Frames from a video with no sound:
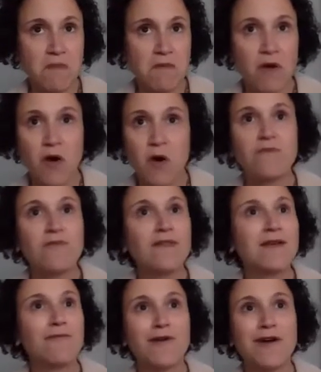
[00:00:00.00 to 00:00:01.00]

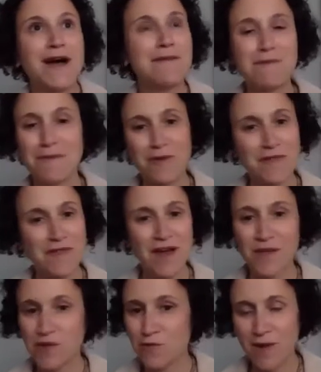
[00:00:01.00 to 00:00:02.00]
hopefully we'll come up with
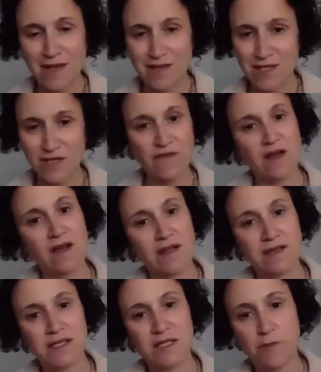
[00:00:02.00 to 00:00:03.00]
other ways to
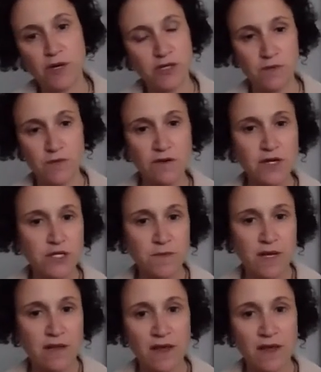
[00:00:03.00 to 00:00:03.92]
find spiritual nourishment